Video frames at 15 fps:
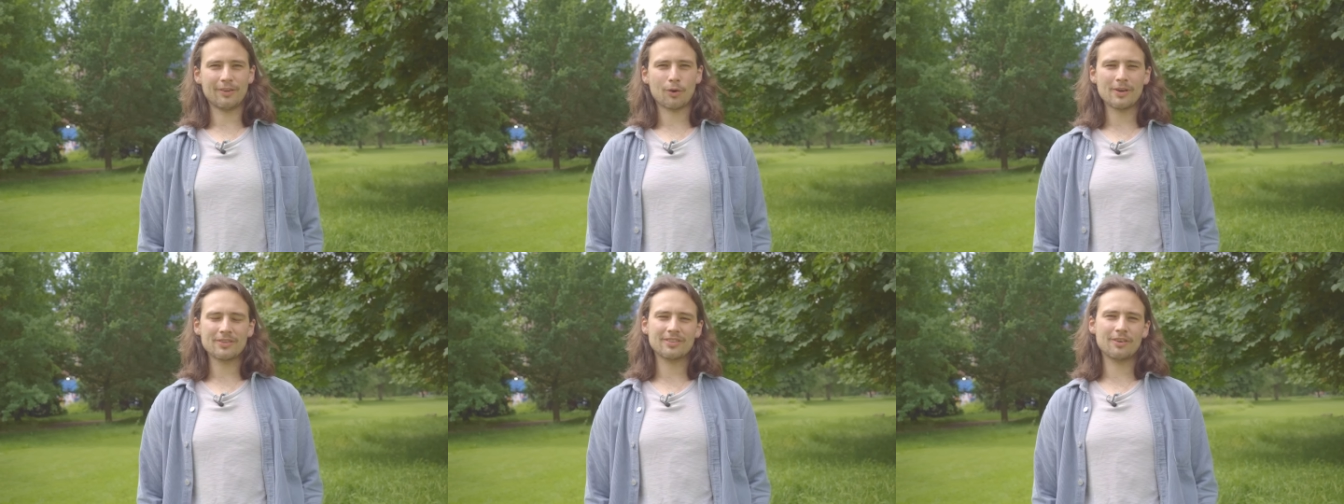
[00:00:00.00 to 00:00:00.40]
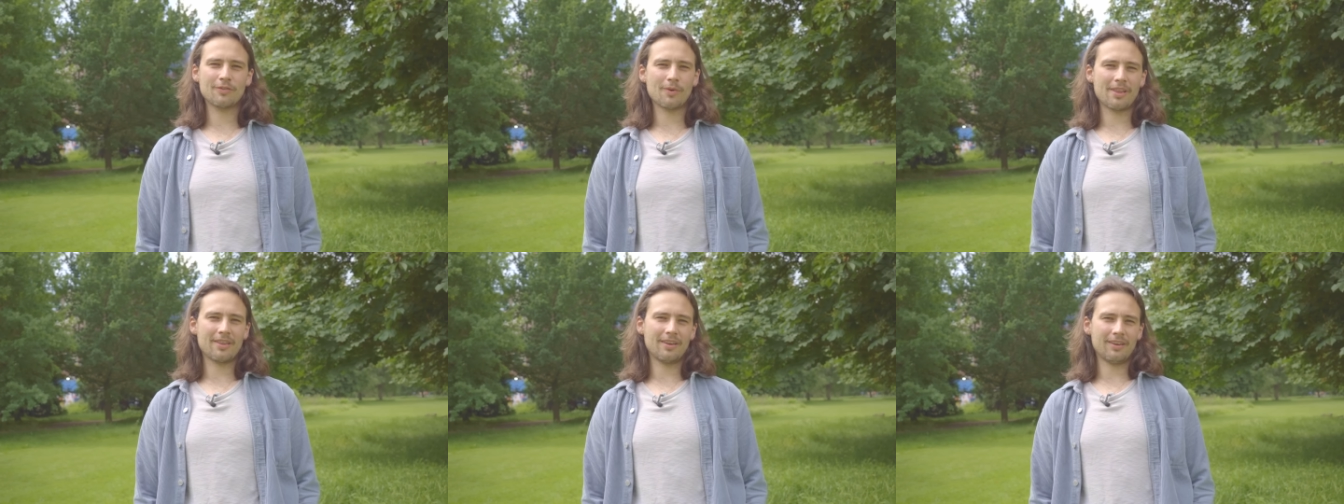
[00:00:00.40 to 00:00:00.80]
The question
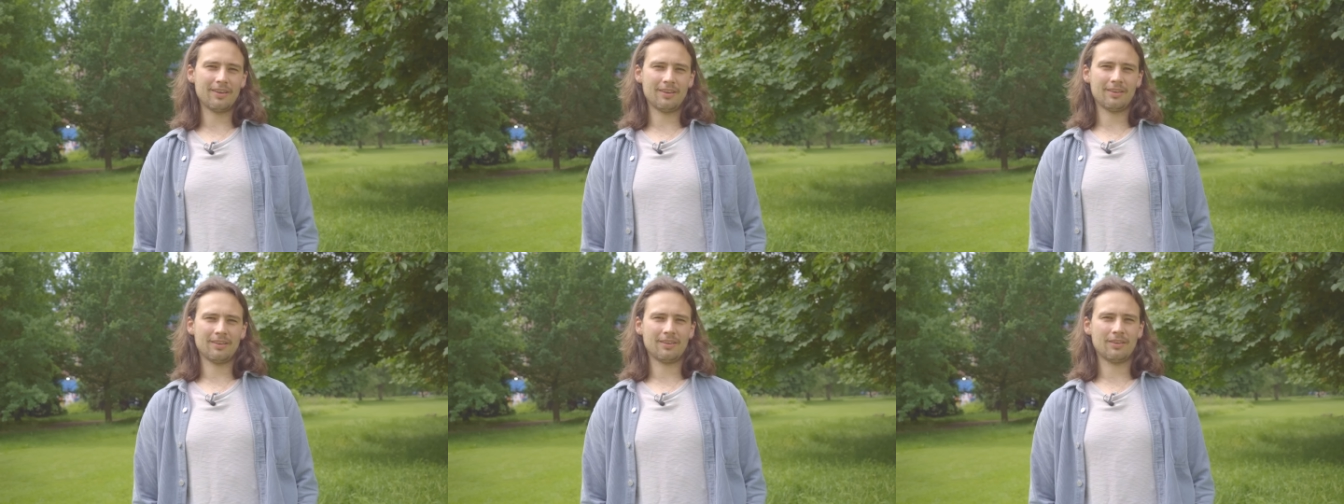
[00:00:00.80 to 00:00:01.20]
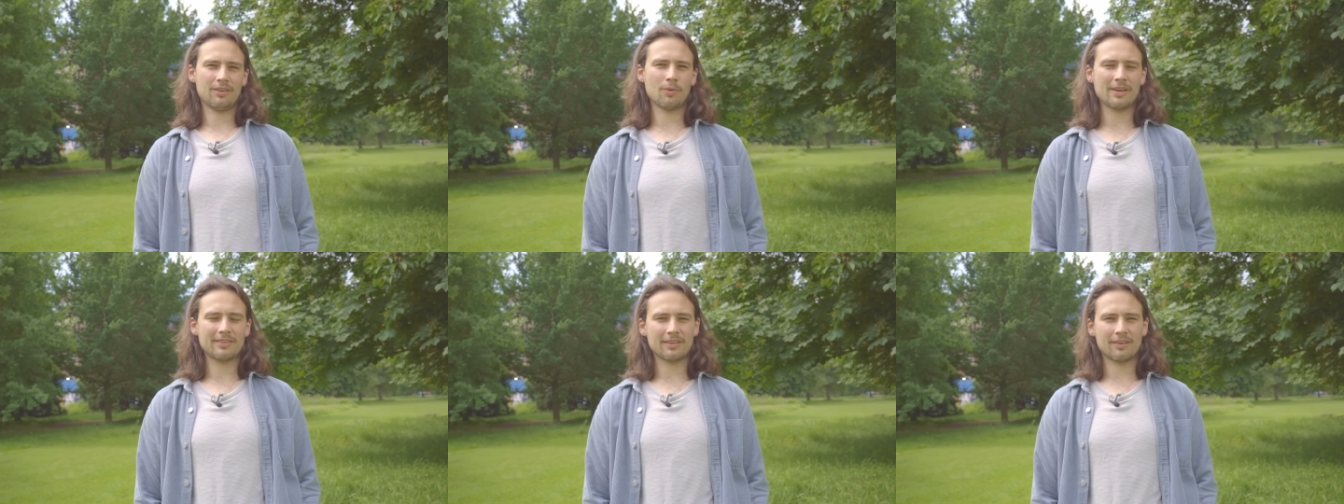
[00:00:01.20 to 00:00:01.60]
of whether
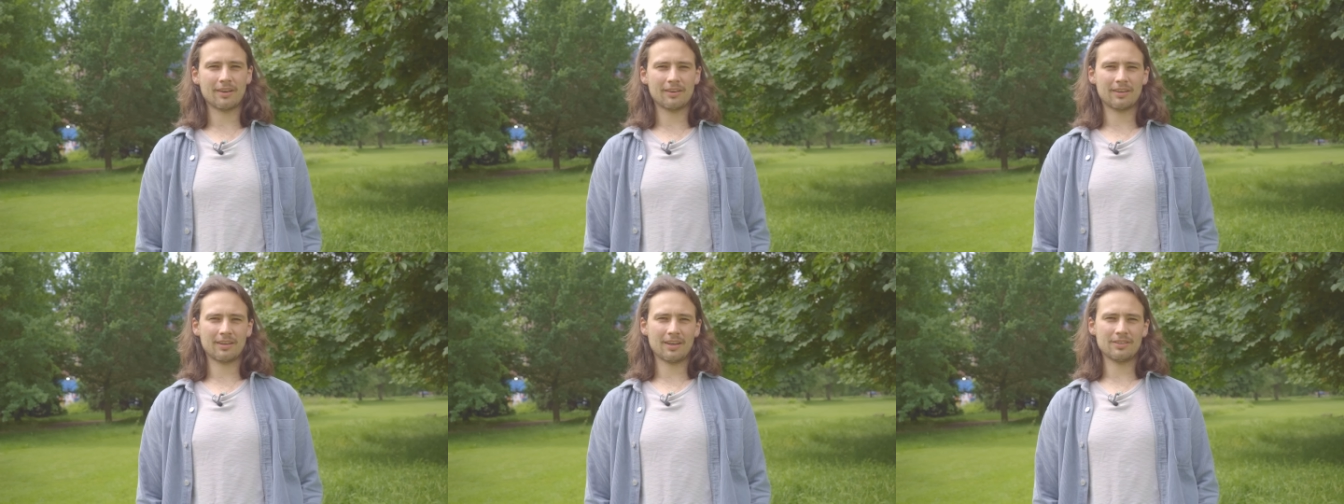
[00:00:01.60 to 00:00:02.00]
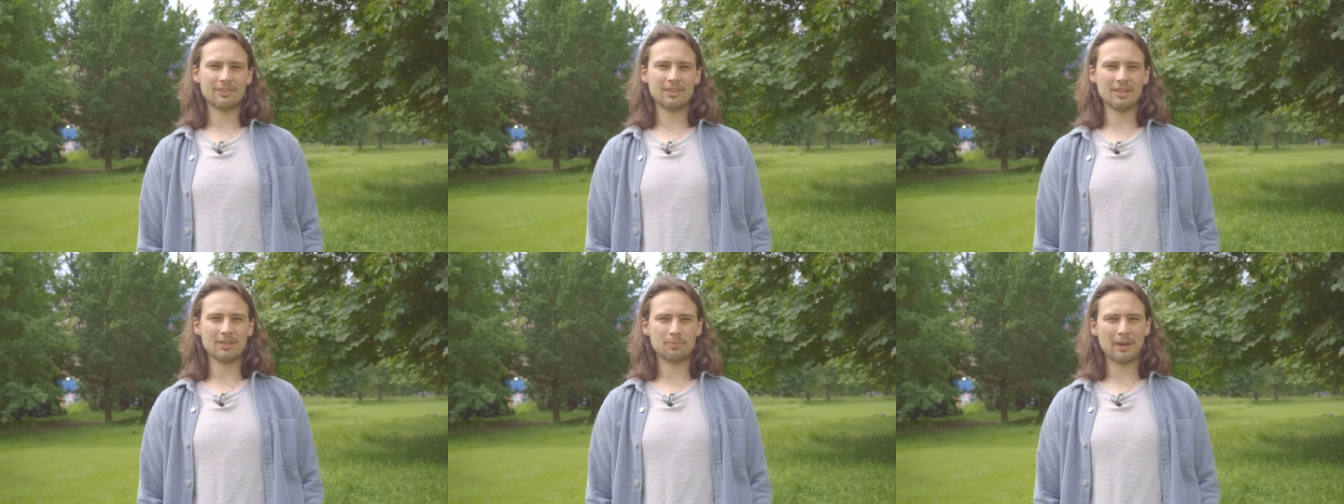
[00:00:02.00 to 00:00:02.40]
the West Antarctic ice
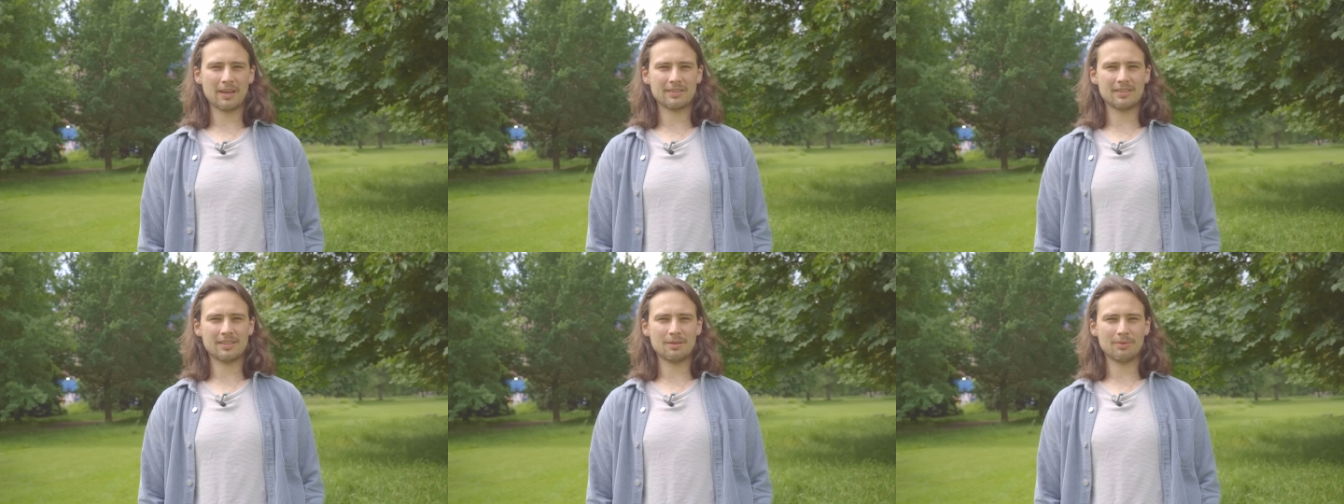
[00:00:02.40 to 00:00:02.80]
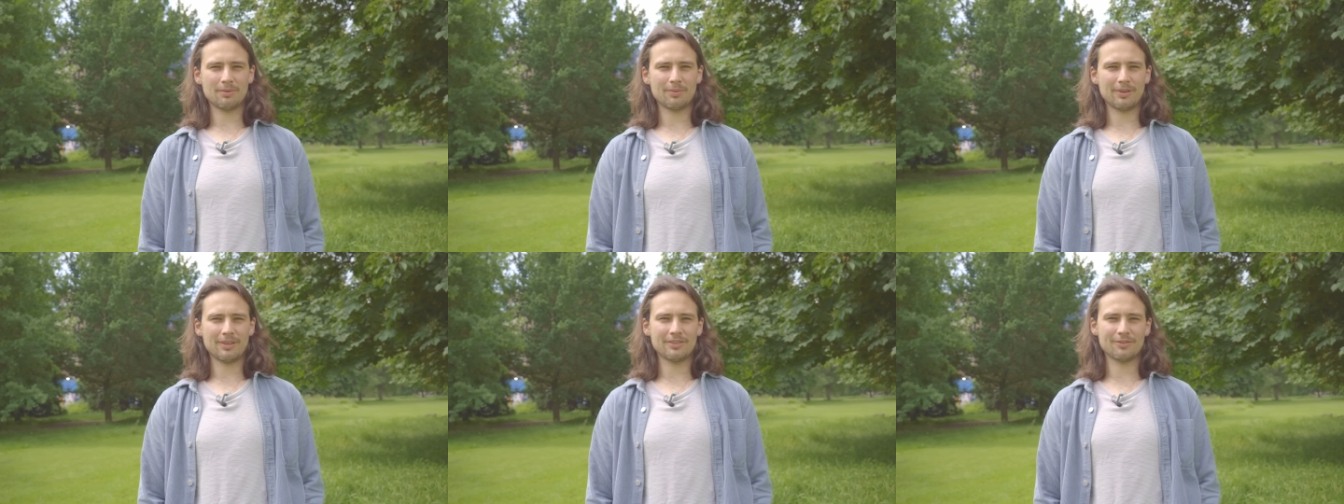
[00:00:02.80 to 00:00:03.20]
sheet has passed the
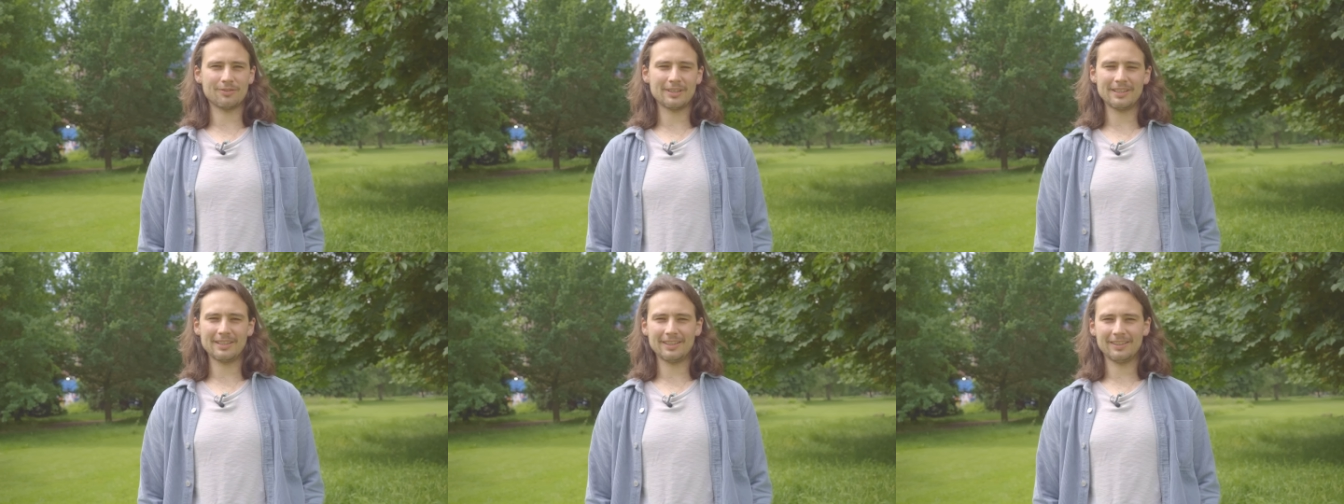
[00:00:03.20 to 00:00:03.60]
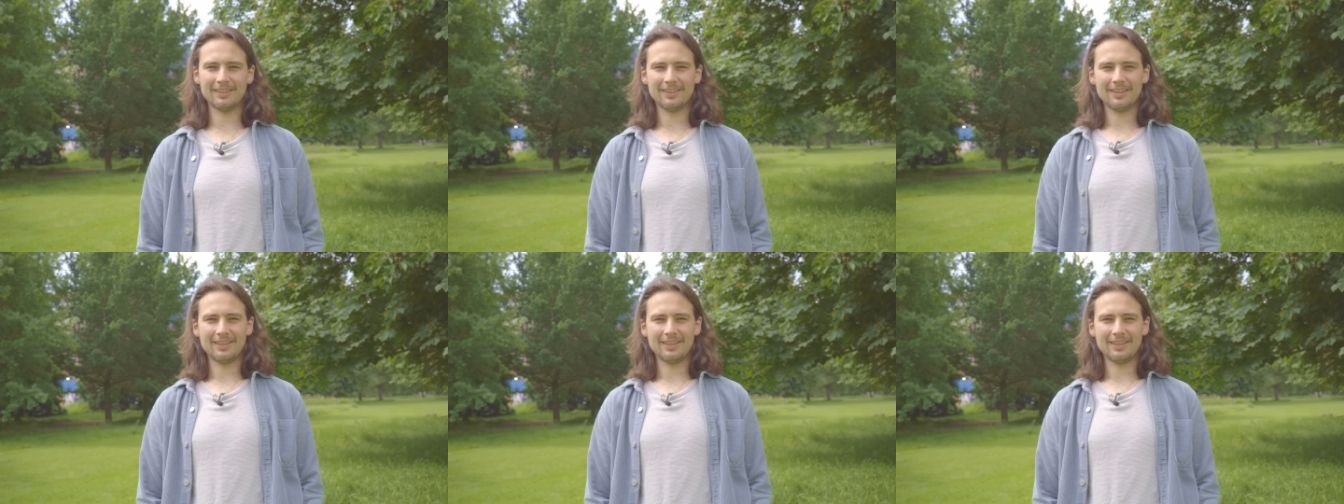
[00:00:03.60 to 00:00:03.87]
tipping point is a really